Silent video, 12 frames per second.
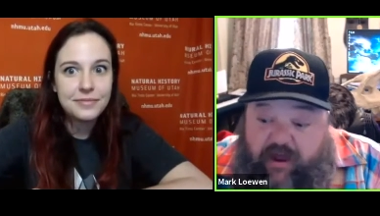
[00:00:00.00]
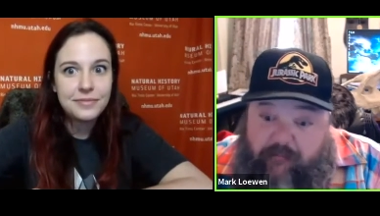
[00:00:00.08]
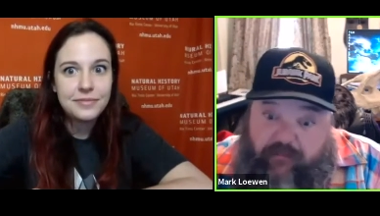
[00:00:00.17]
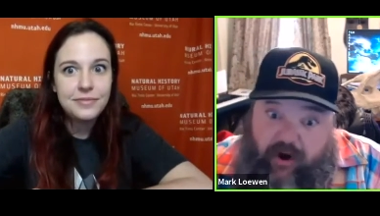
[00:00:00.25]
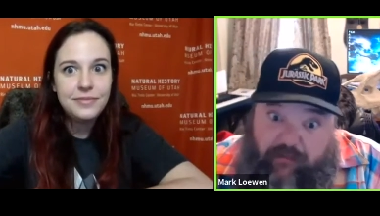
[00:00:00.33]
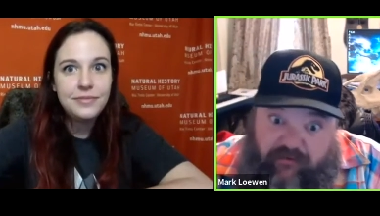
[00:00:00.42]

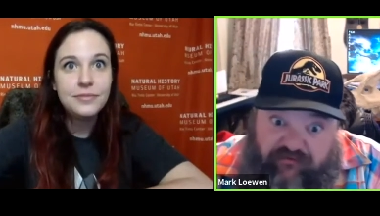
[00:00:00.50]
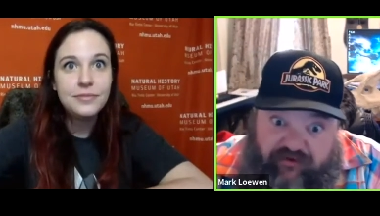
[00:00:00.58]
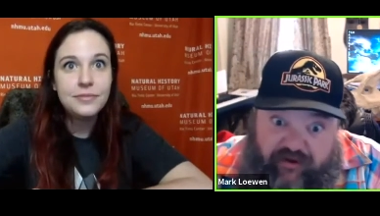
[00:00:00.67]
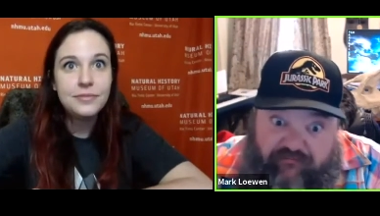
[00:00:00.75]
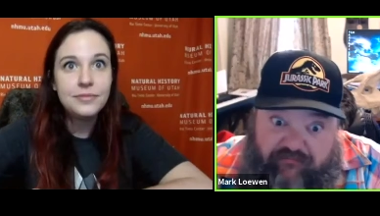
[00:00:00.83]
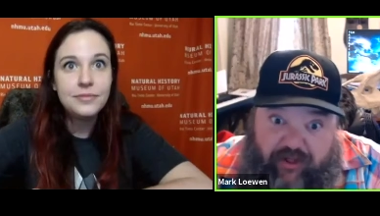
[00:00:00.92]
Speaker 1: but our
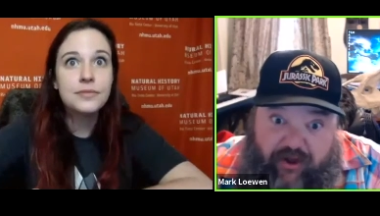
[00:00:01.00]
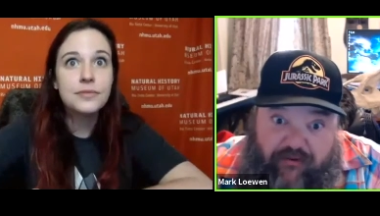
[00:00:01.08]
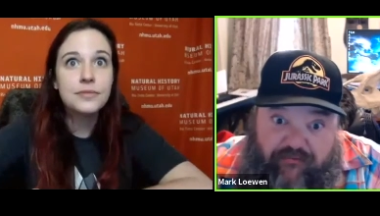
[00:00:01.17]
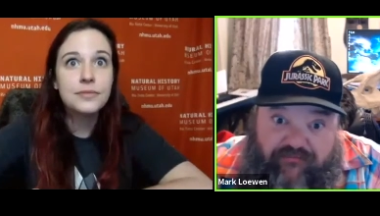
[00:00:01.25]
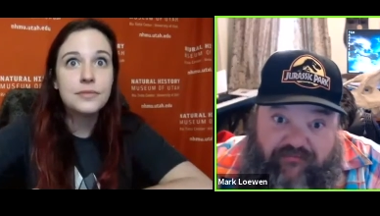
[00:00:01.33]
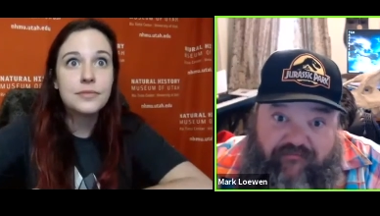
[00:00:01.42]
museum's
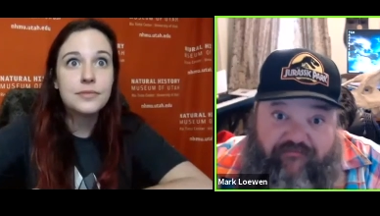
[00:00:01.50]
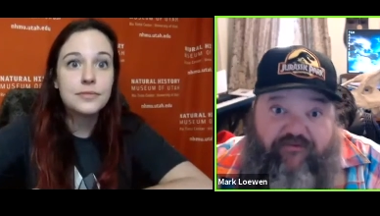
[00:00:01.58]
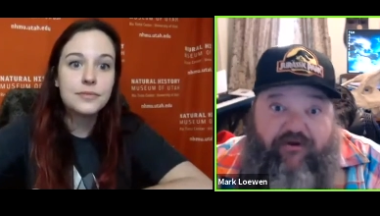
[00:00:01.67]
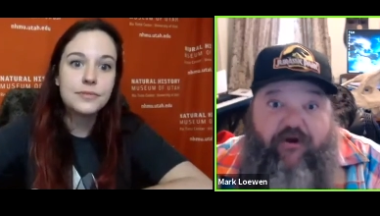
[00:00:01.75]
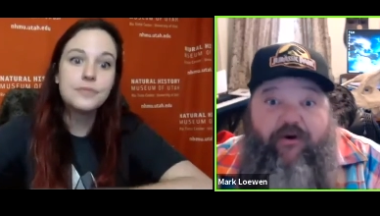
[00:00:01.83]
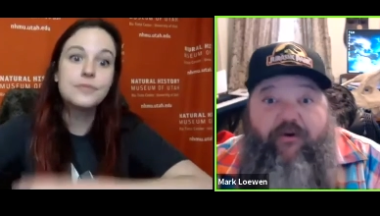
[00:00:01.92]
closed.
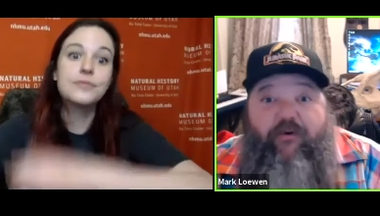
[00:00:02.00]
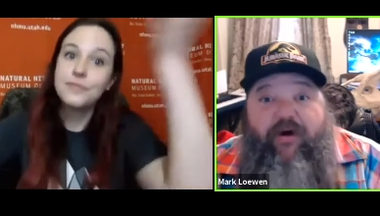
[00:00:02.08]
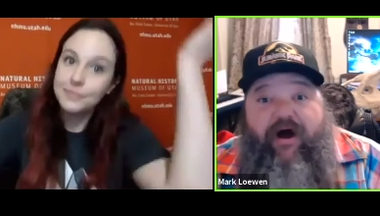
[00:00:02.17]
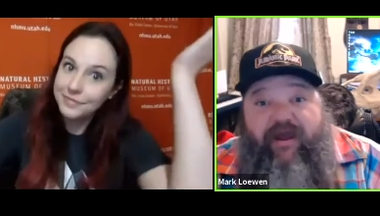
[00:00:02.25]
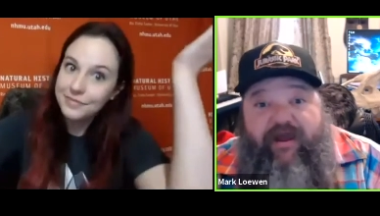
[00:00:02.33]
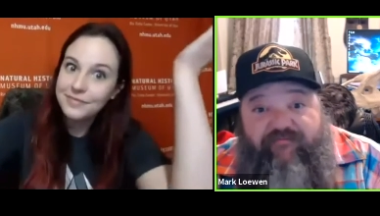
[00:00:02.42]
So
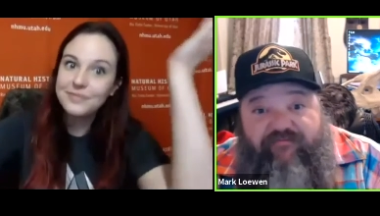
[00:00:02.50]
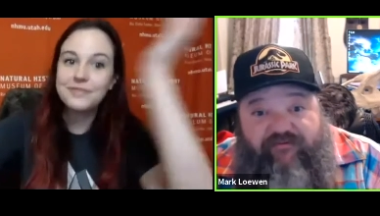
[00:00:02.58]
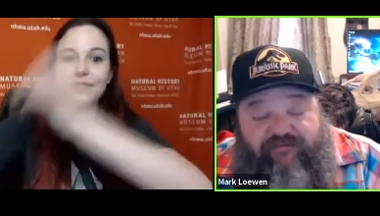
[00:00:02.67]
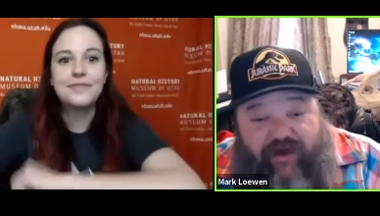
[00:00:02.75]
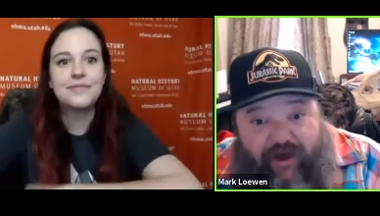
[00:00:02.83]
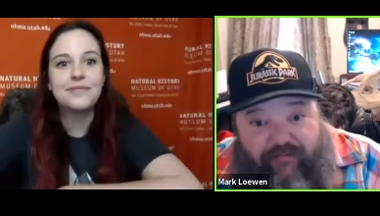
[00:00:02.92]
I have
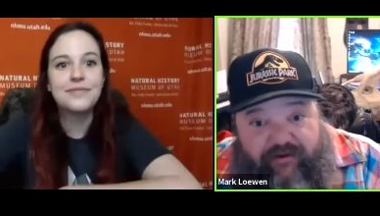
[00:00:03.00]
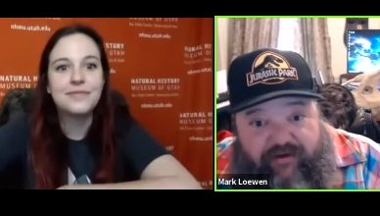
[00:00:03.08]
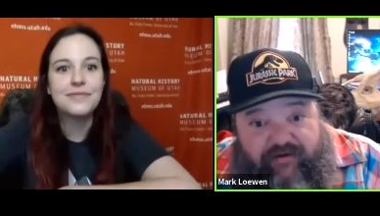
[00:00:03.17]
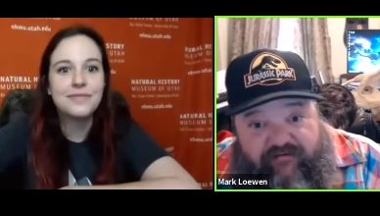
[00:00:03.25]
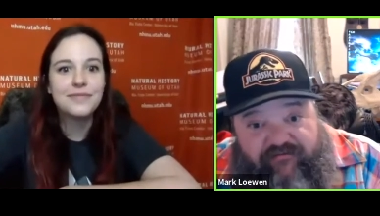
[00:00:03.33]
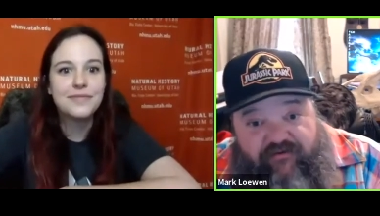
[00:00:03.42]
this
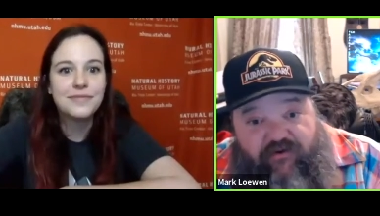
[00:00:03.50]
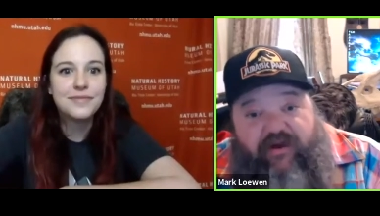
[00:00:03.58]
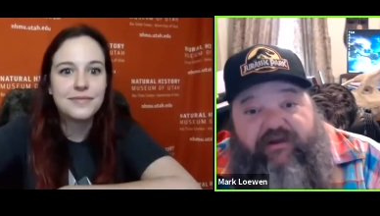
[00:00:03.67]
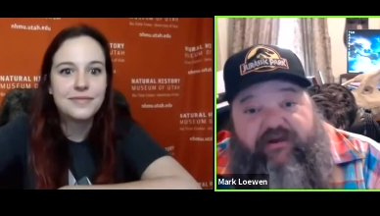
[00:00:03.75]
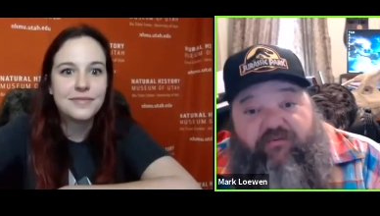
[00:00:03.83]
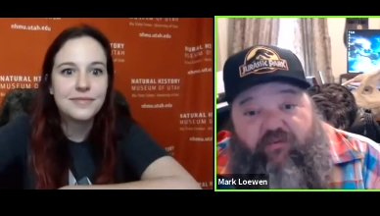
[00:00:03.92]
copy so
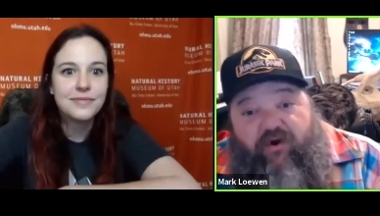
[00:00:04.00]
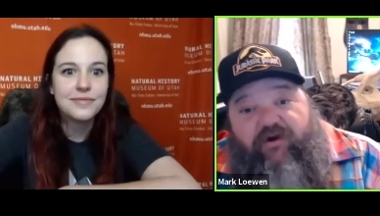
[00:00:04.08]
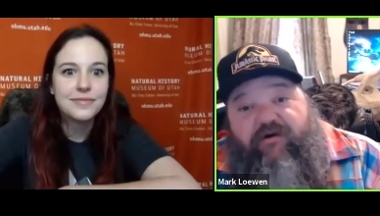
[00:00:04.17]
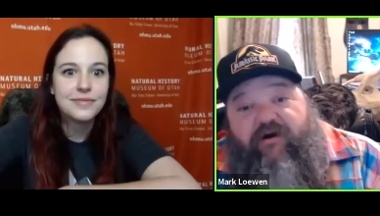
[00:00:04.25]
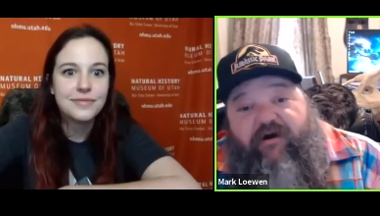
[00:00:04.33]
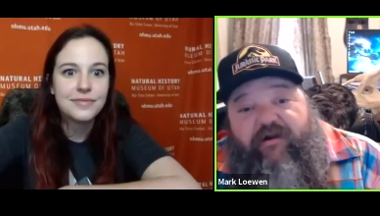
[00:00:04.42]
I can
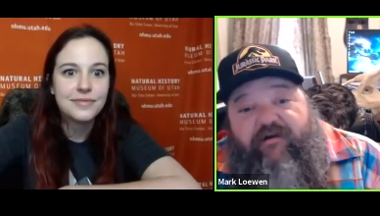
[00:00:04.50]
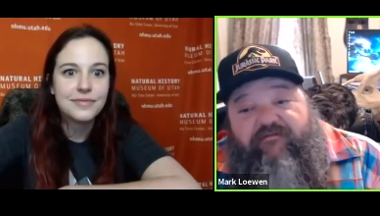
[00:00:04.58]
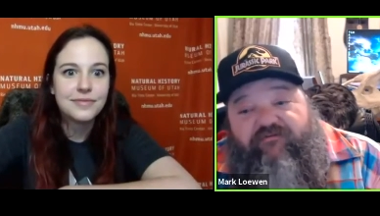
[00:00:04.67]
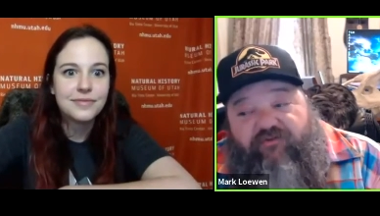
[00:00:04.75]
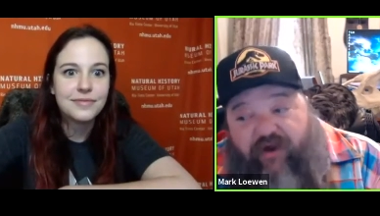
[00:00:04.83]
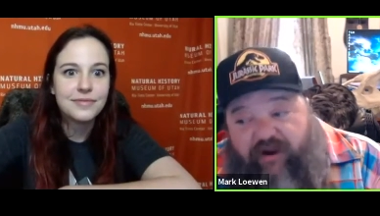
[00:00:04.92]
work
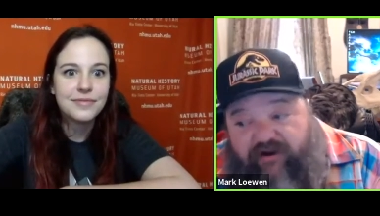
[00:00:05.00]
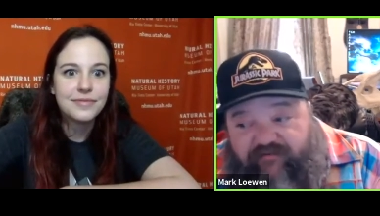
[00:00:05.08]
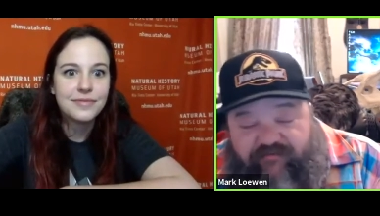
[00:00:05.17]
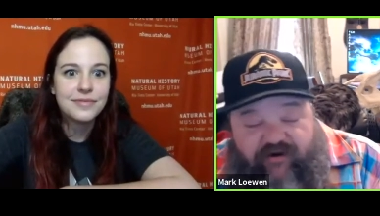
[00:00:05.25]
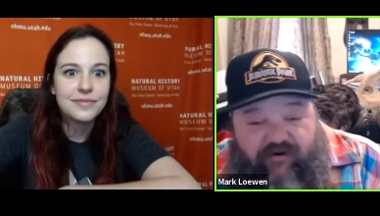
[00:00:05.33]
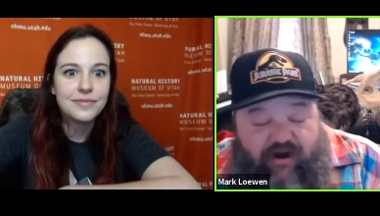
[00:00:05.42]
on trying to
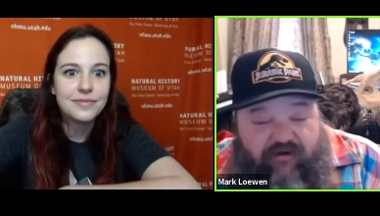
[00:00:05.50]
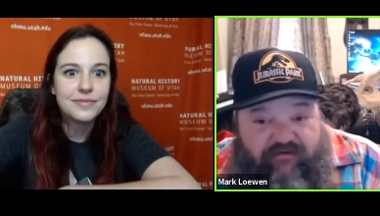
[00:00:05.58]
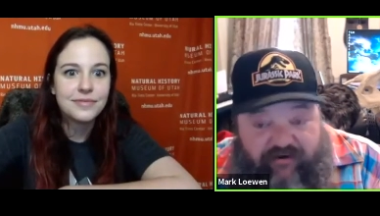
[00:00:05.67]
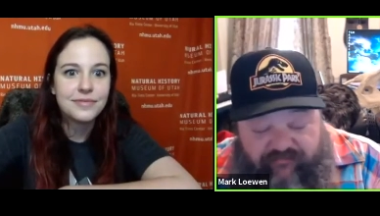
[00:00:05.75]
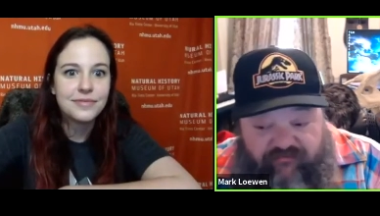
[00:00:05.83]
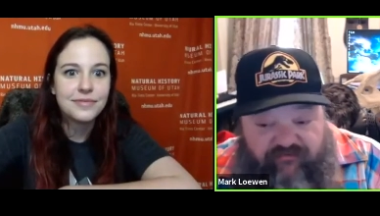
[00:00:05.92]
figure out
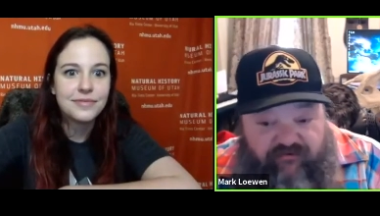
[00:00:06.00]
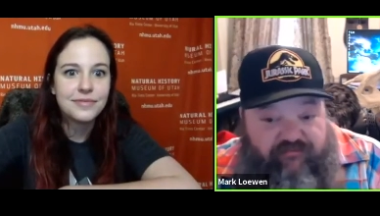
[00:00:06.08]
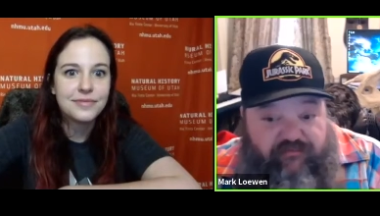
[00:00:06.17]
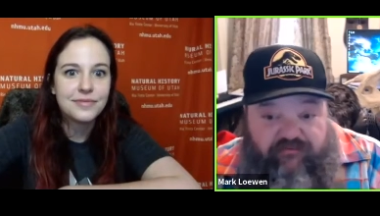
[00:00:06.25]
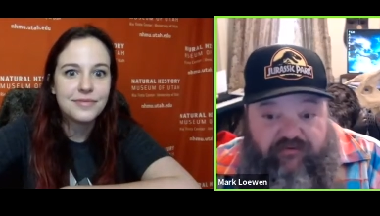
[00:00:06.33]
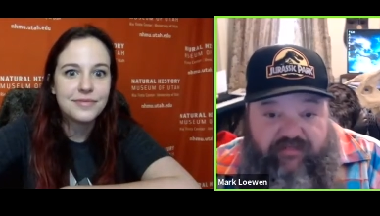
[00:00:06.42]
differences
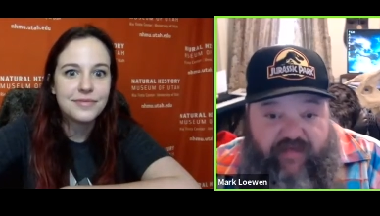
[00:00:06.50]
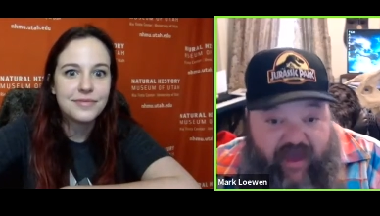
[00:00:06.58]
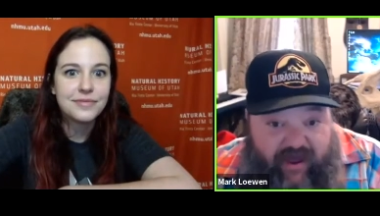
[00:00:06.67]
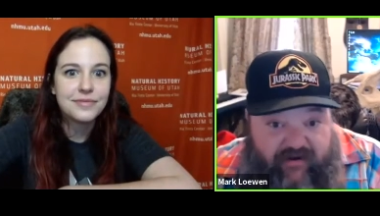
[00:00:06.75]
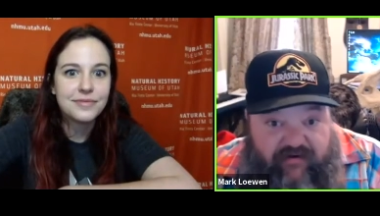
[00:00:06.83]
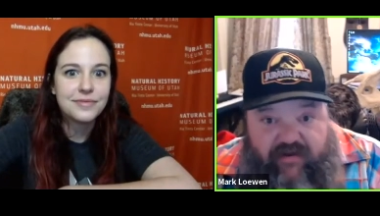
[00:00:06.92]
between
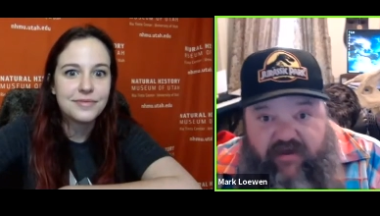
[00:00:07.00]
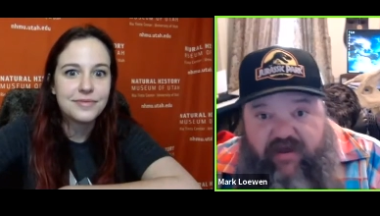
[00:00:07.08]
that